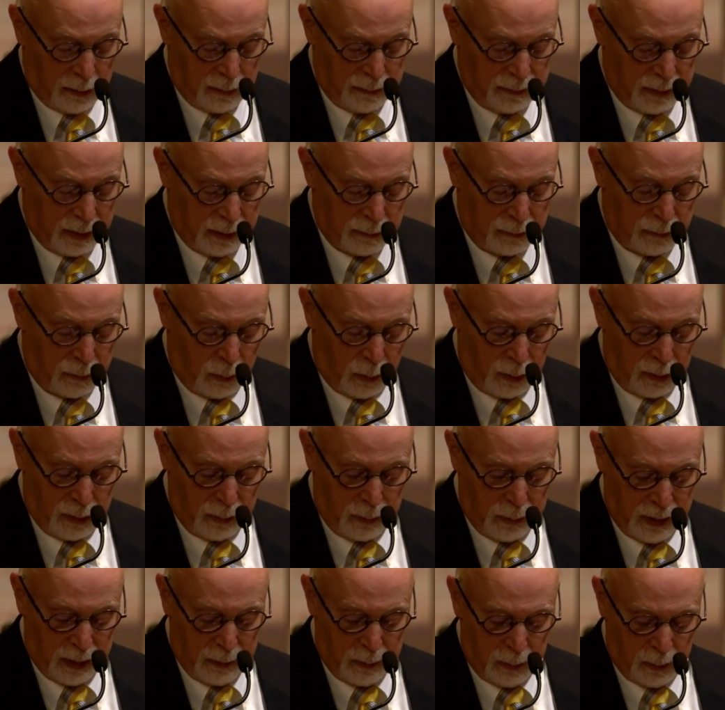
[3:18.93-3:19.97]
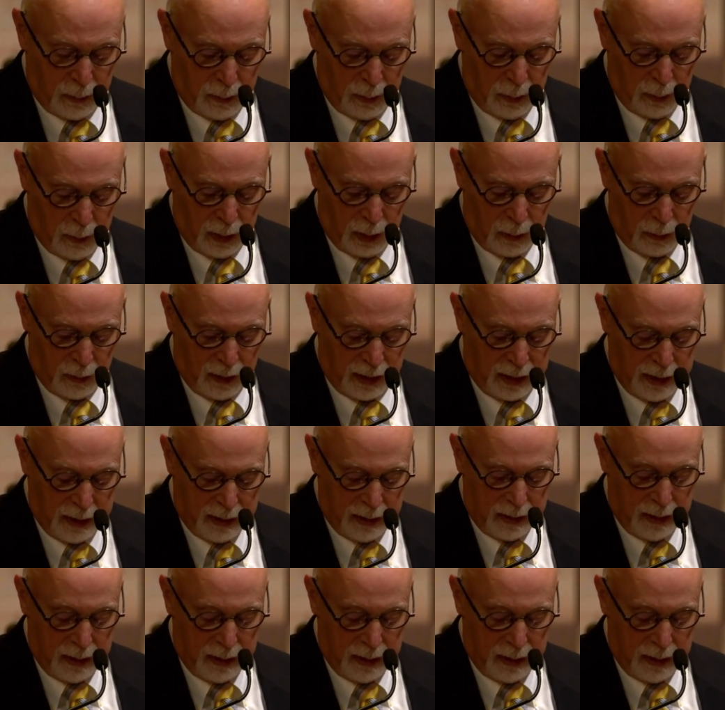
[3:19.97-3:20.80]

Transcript: and for the people who are ready